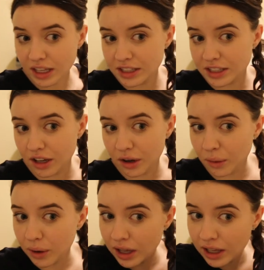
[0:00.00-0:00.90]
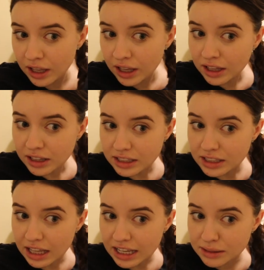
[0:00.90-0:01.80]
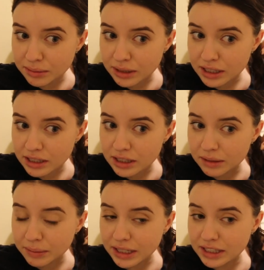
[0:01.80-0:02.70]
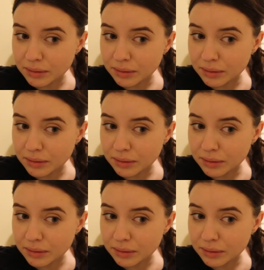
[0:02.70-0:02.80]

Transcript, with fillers: So this last piece